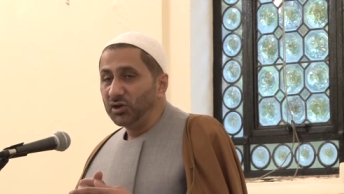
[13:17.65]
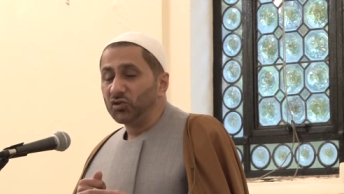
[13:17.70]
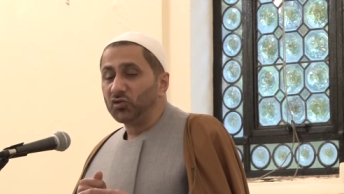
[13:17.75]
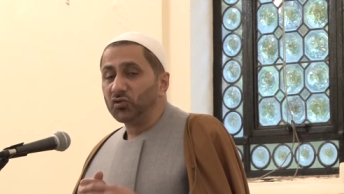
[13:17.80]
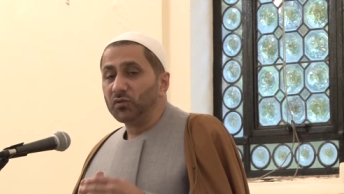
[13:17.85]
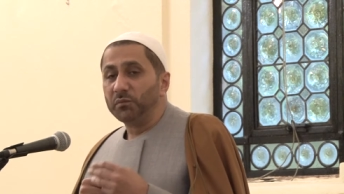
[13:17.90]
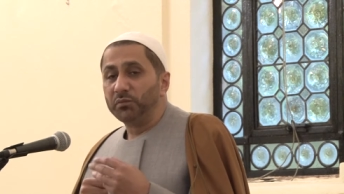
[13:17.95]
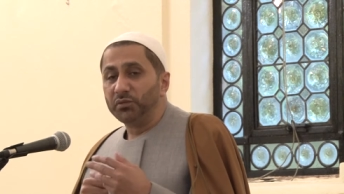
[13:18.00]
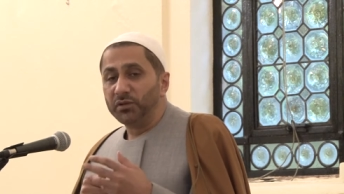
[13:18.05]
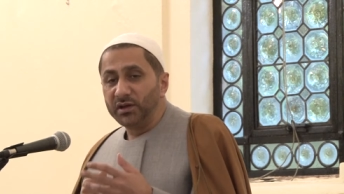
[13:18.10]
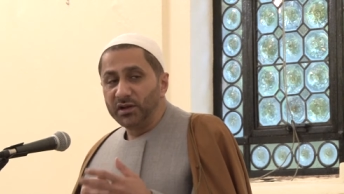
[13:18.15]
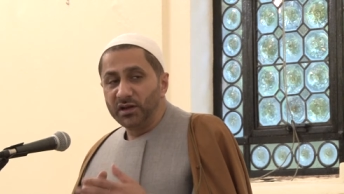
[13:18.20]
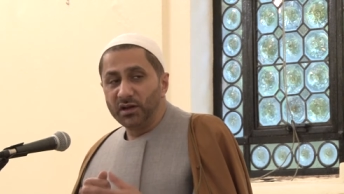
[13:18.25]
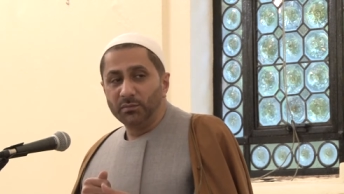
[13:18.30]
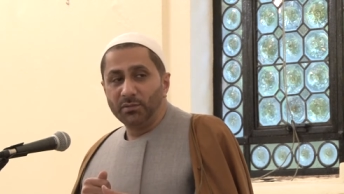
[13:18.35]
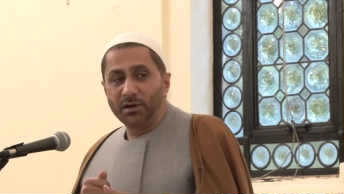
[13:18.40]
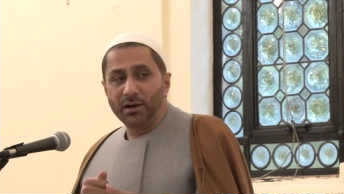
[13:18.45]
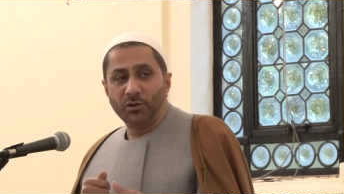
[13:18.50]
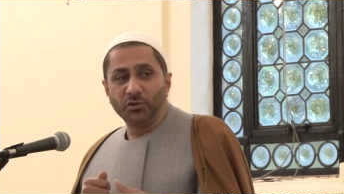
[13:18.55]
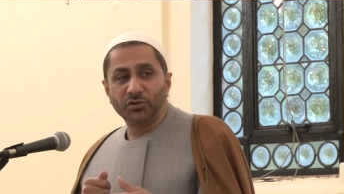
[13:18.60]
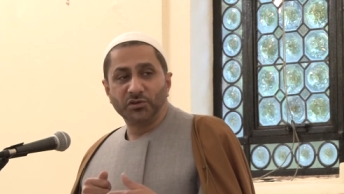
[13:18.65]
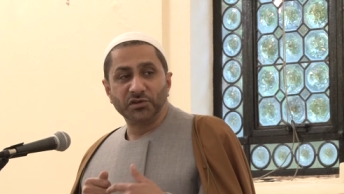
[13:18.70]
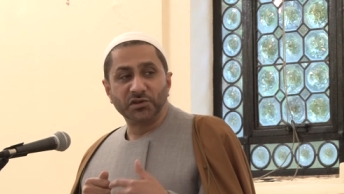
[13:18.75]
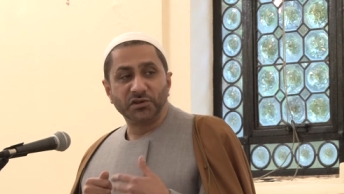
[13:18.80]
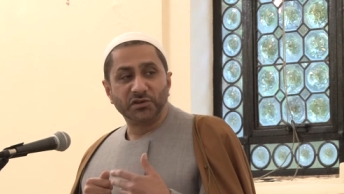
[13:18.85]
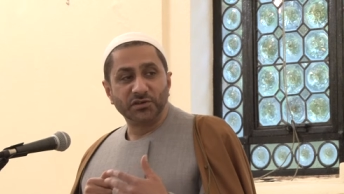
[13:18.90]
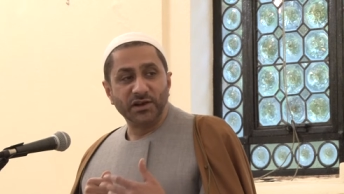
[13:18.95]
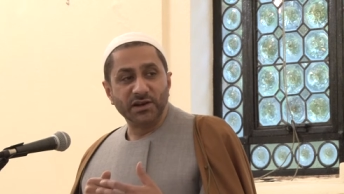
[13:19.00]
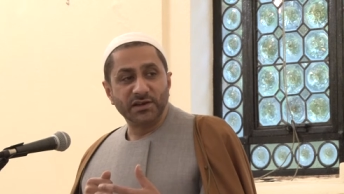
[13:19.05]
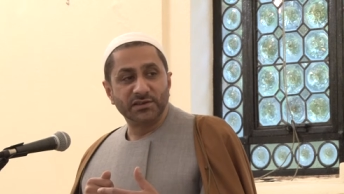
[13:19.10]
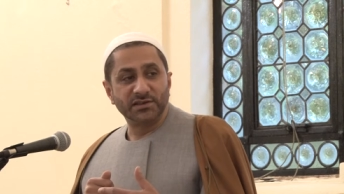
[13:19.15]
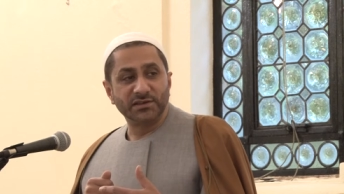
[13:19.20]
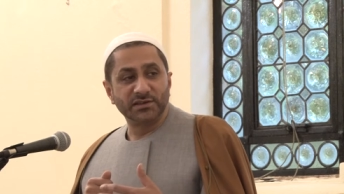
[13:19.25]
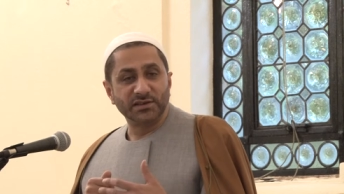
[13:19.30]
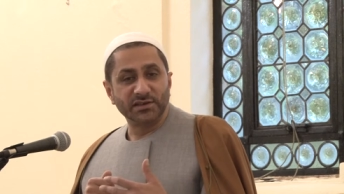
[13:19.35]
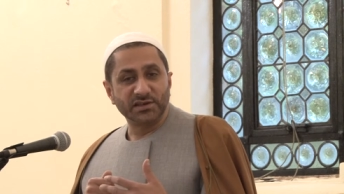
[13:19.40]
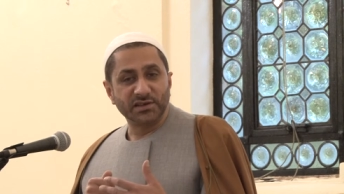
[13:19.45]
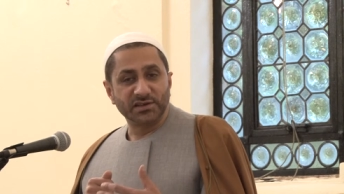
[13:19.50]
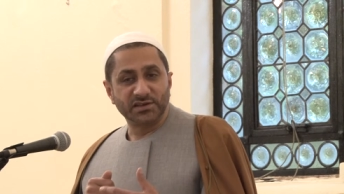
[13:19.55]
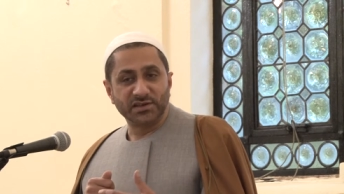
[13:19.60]
to bring about greater
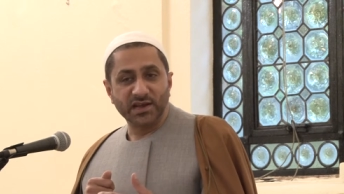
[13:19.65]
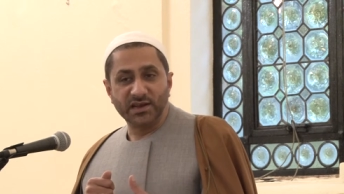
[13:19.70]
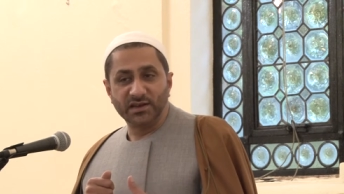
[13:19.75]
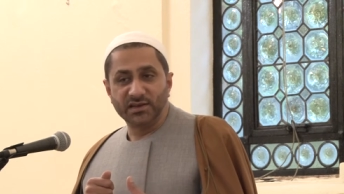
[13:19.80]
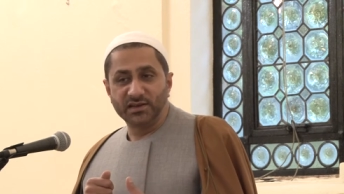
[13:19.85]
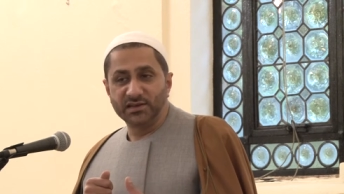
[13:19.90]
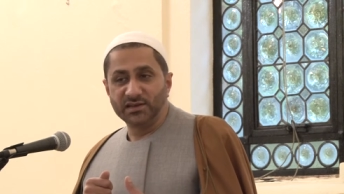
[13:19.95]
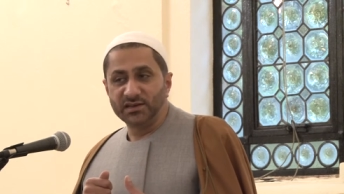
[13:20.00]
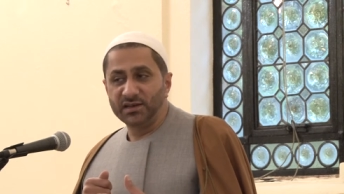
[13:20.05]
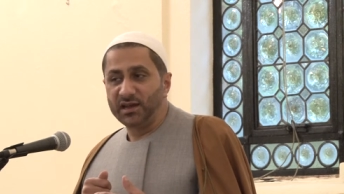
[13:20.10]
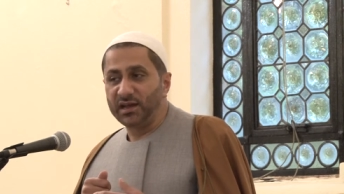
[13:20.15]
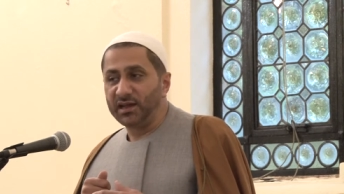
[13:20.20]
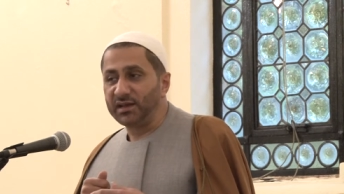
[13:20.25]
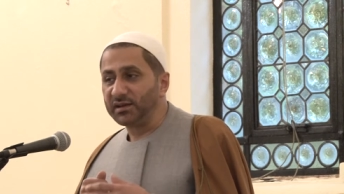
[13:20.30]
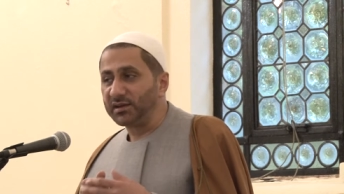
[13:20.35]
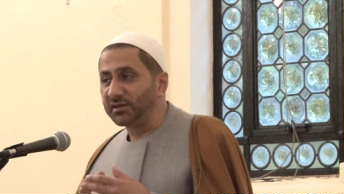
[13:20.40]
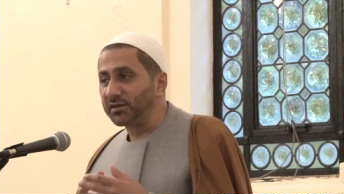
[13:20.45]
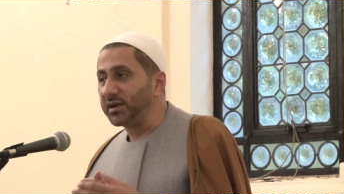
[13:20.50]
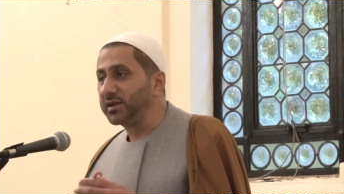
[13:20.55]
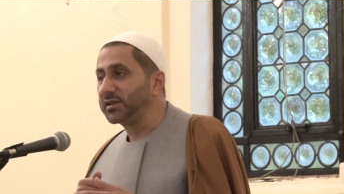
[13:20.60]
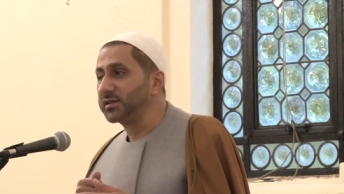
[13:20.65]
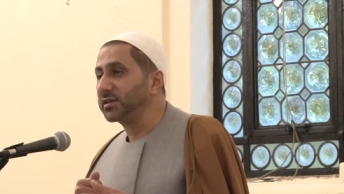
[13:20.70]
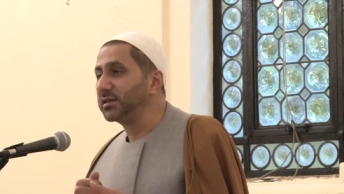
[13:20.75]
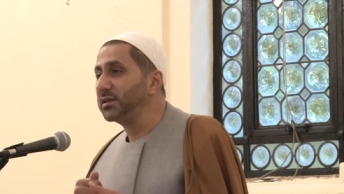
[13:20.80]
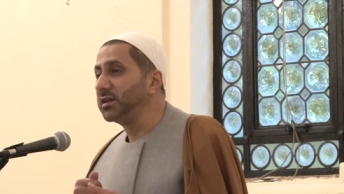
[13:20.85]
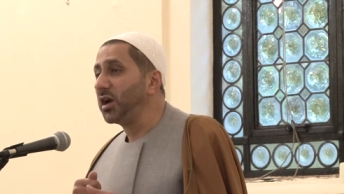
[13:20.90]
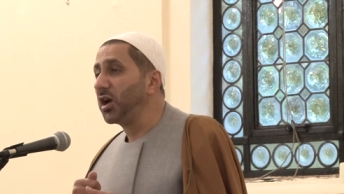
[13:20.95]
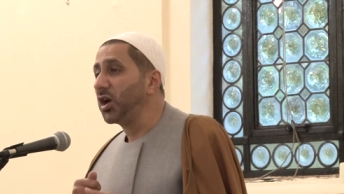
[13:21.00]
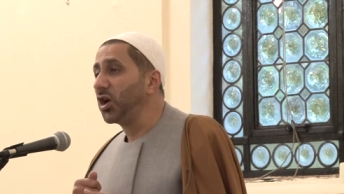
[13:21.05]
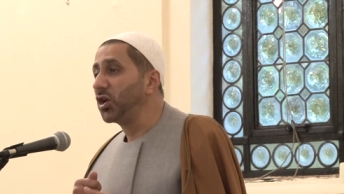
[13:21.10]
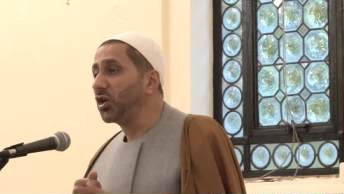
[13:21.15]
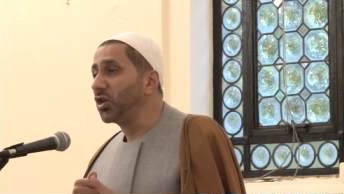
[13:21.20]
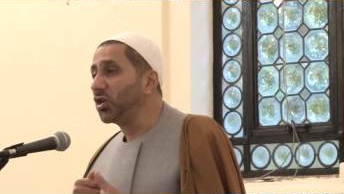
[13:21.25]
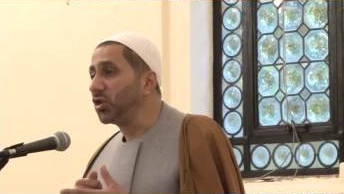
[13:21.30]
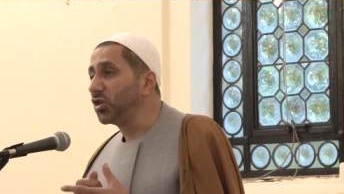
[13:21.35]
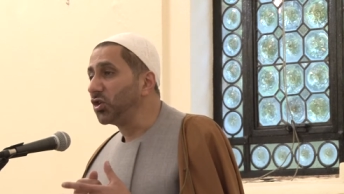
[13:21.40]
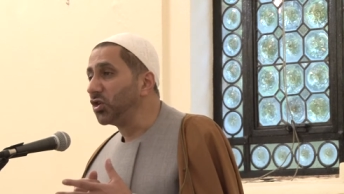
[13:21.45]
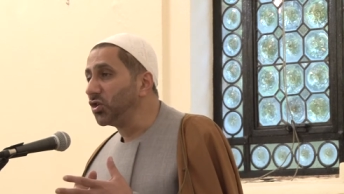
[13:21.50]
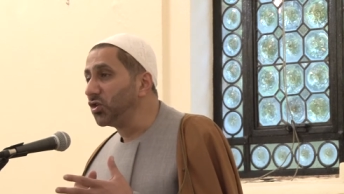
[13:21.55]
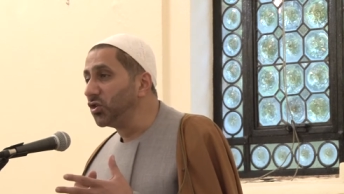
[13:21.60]
understanding and greater
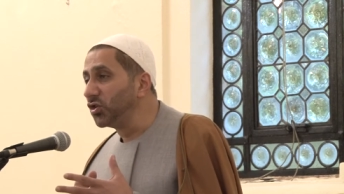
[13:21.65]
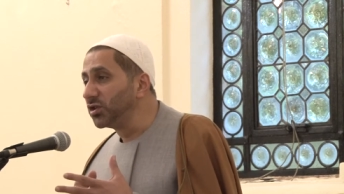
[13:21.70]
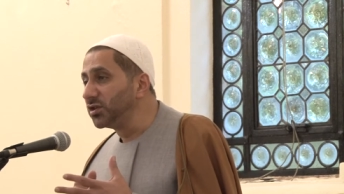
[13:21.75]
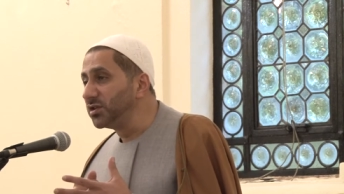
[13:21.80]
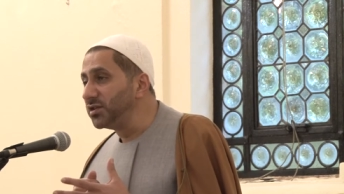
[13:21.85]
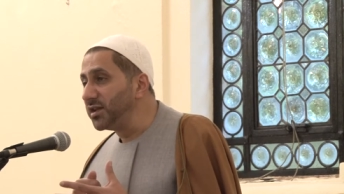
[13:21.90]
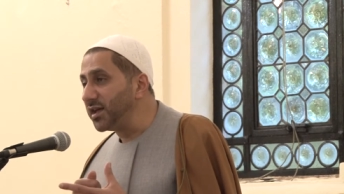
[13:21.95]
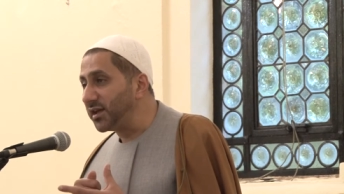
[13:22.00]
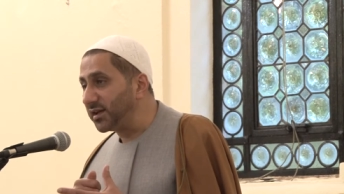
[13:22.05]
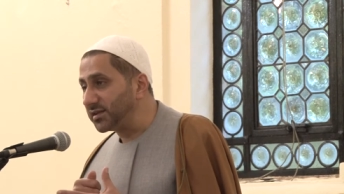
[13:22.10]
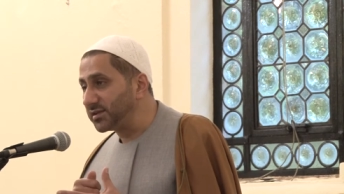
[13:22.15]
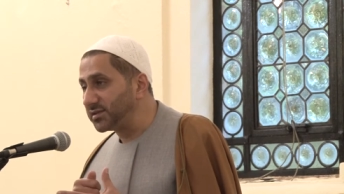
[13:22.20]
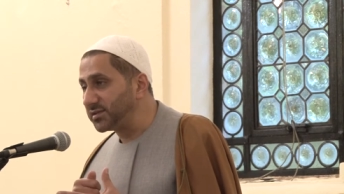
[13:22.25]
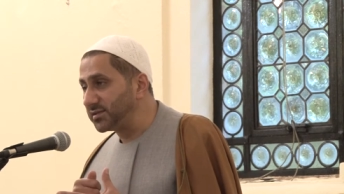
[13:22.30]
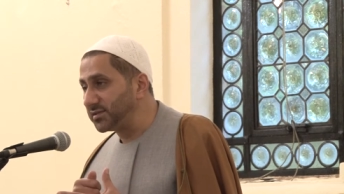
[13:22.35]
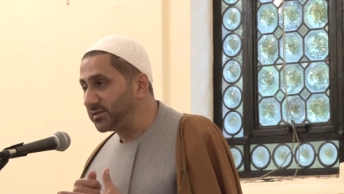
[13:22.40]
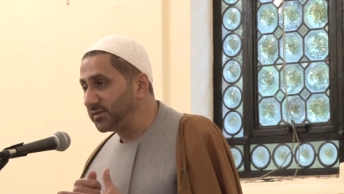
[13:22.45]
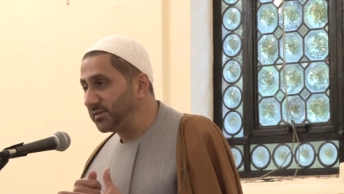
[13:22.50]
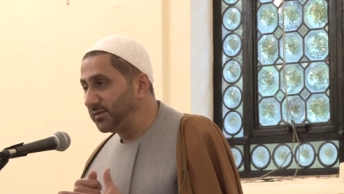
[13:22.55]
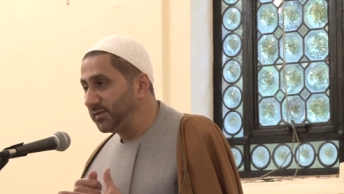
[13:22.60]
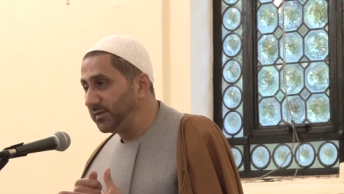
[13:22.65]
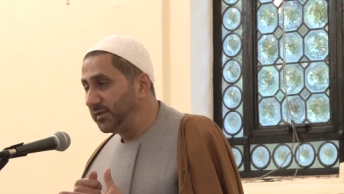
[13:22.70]
goodness.